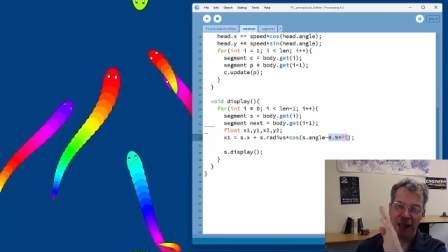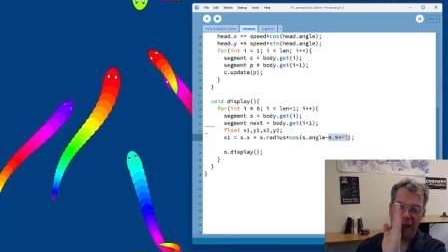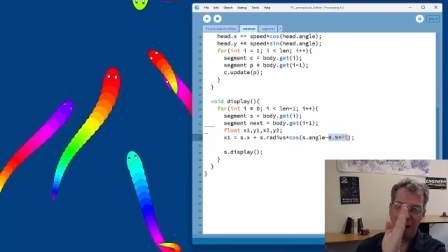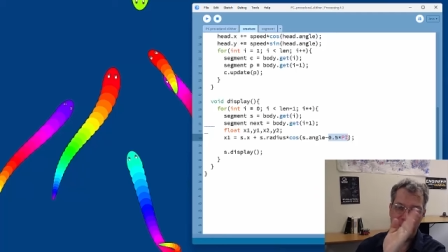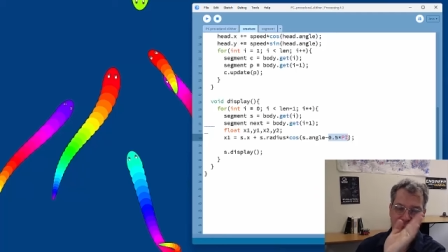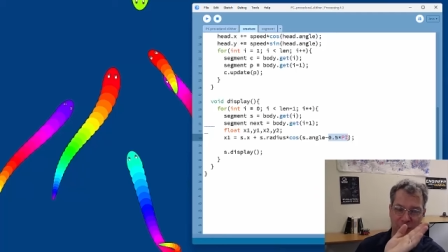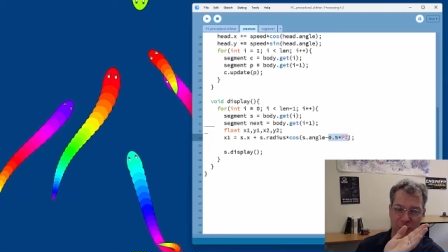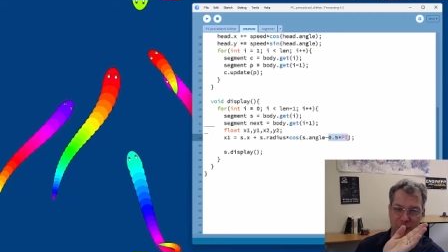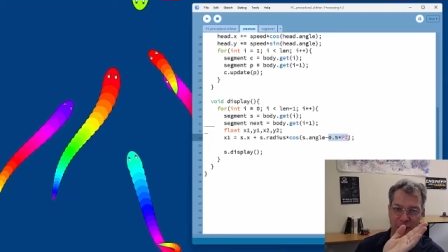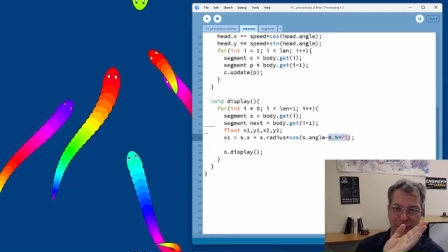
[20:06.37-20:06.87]

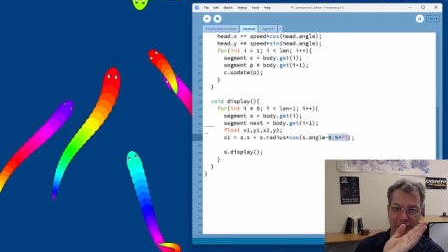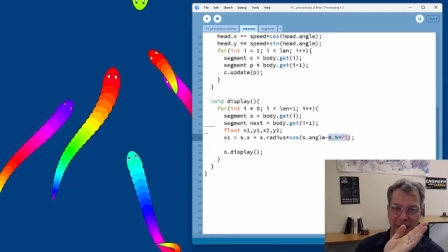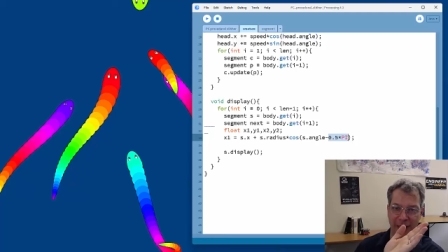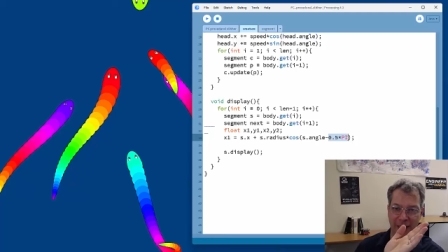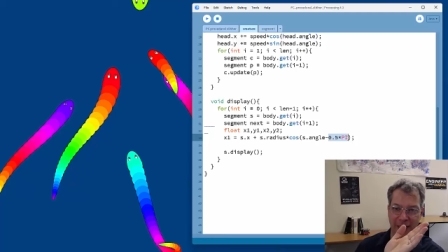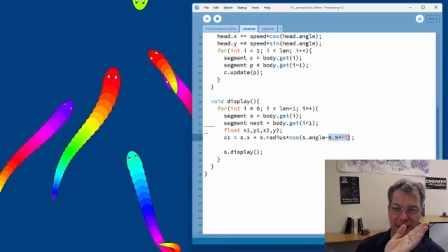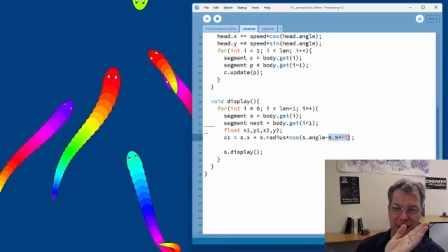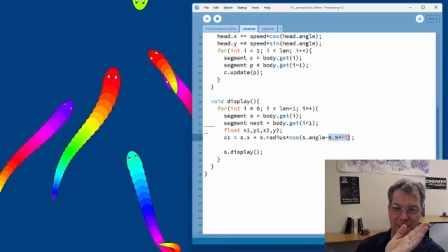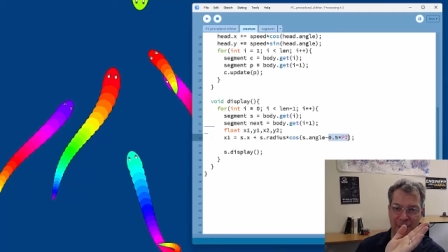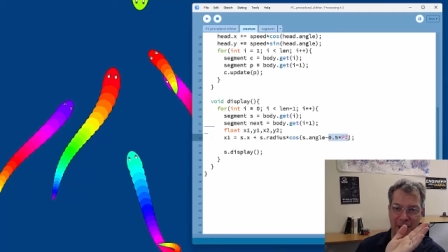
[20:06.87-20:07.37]
I'm
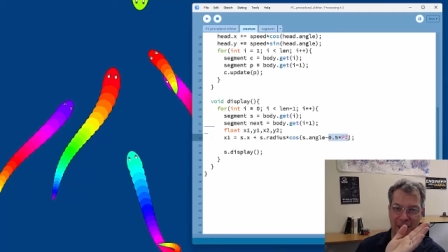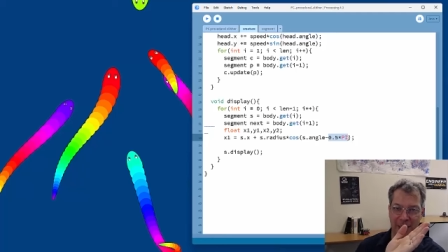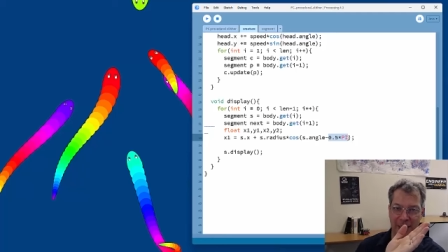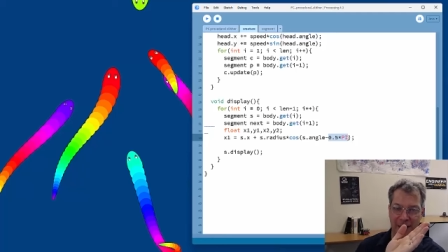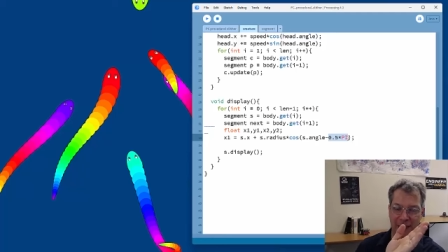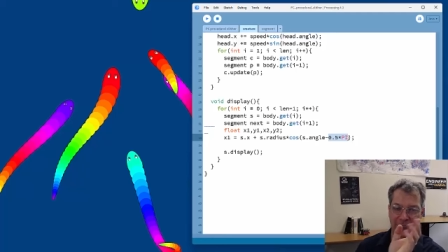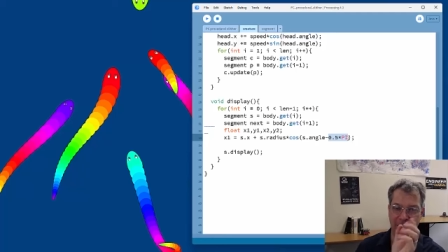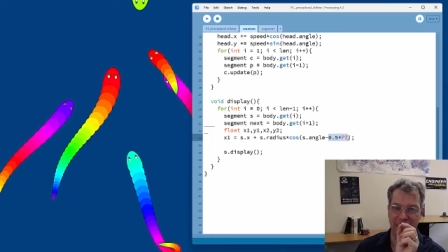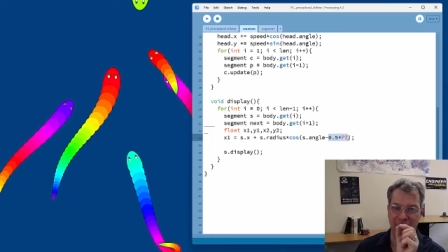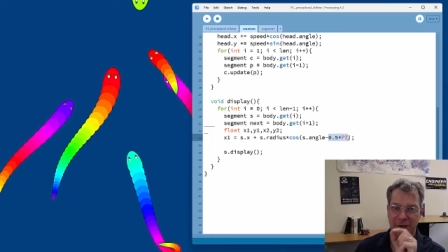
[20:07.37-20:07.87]
rotating that by
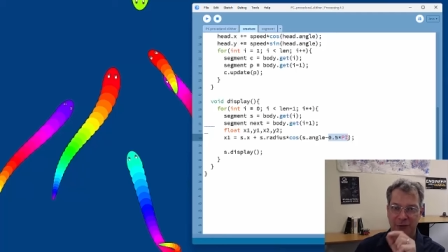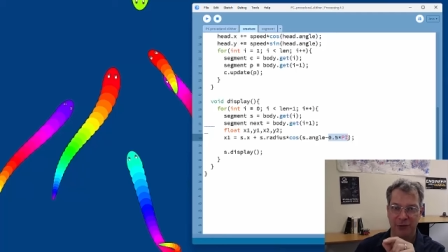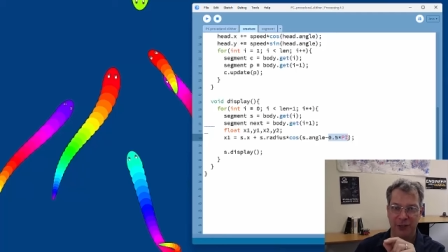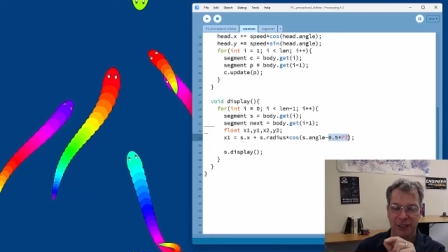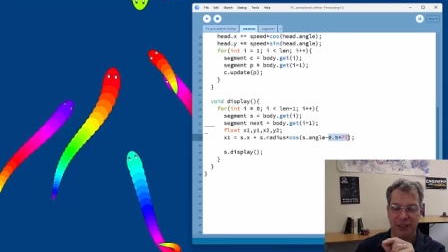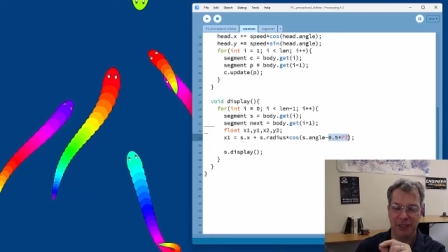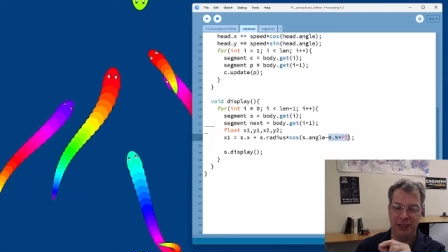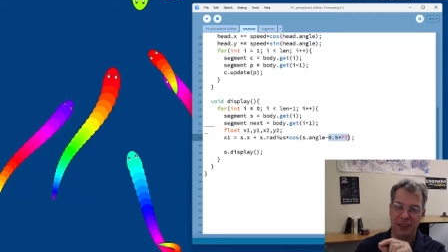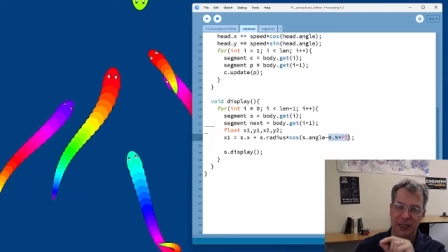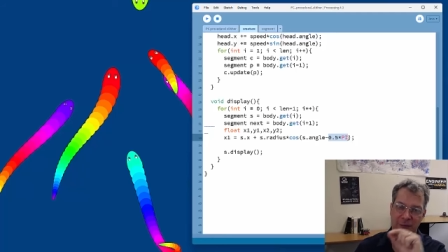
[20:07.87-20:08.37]
90
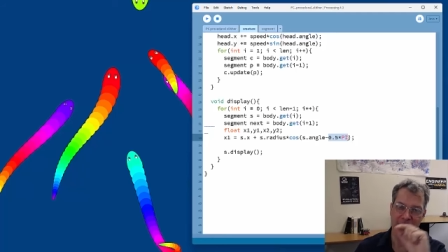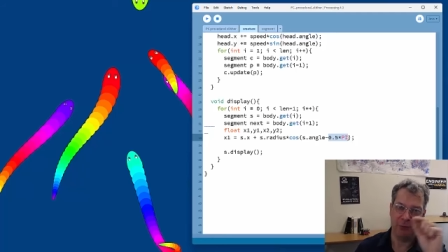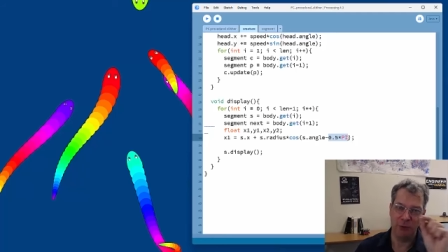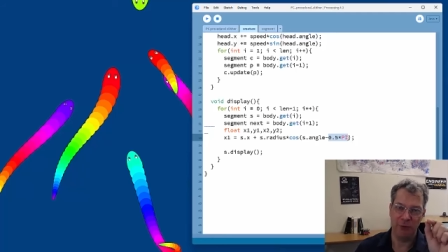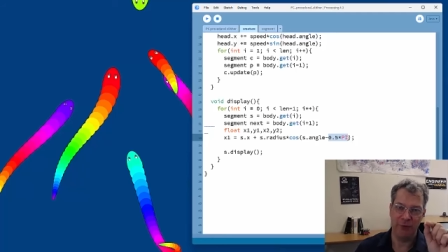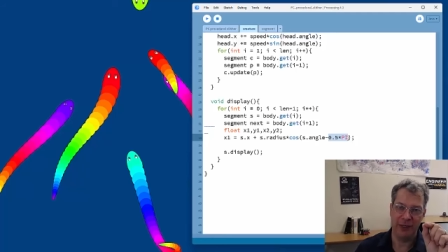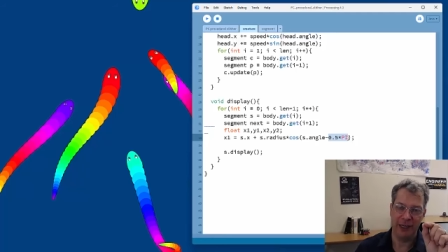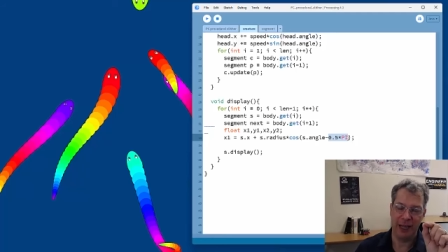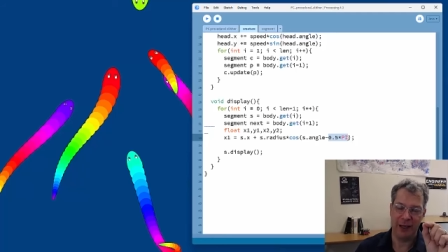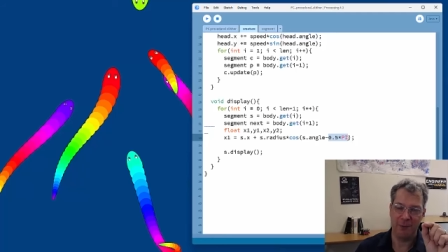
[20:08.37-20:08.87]
degrees, I'm
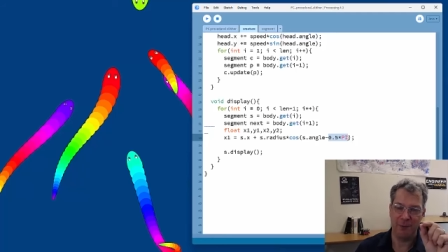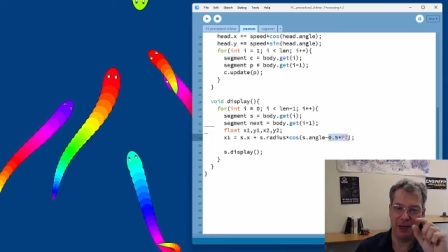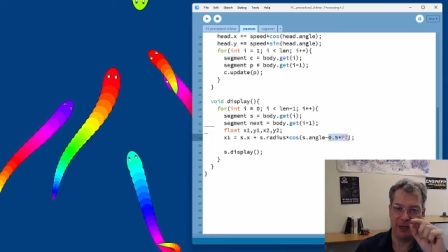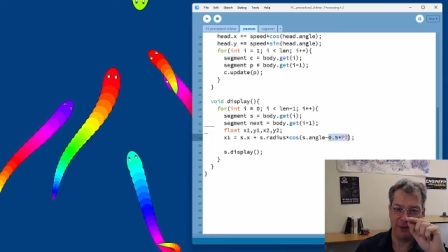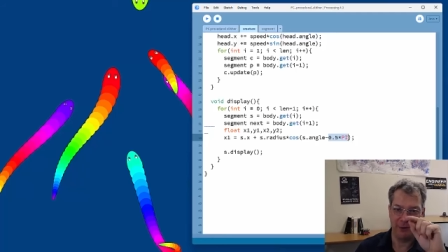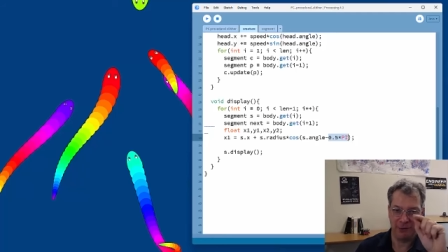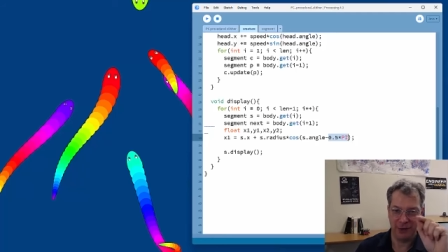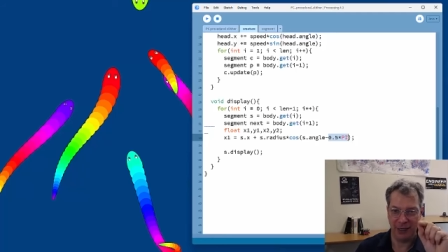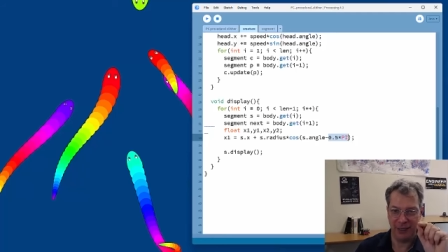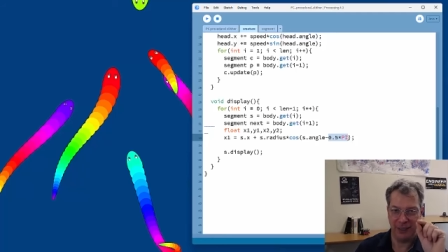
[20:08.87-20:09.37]
moving out by
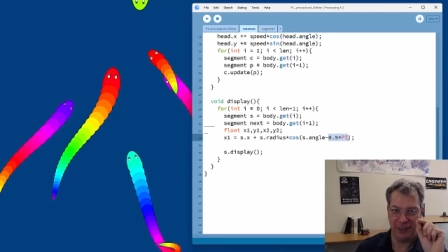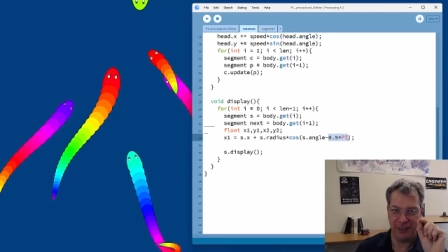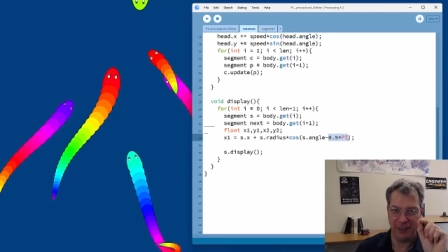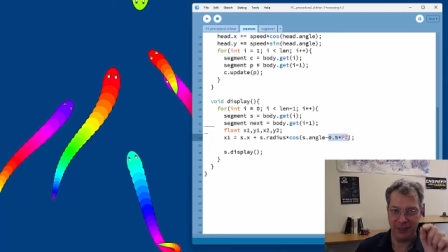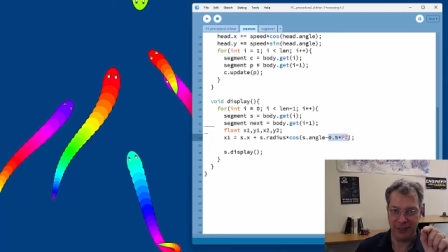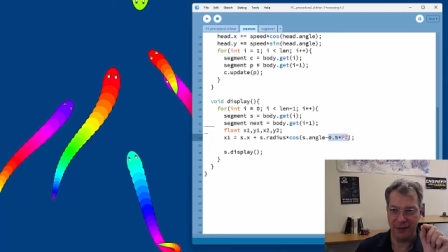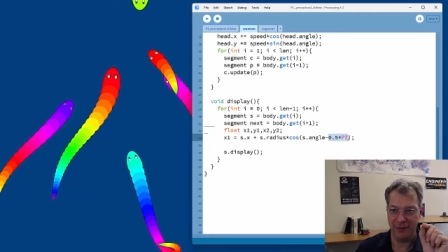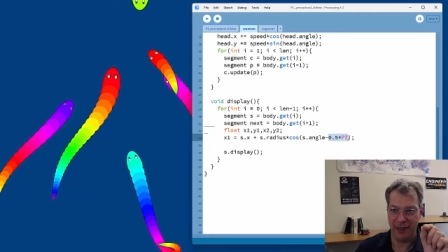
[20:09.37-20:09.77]
the radius,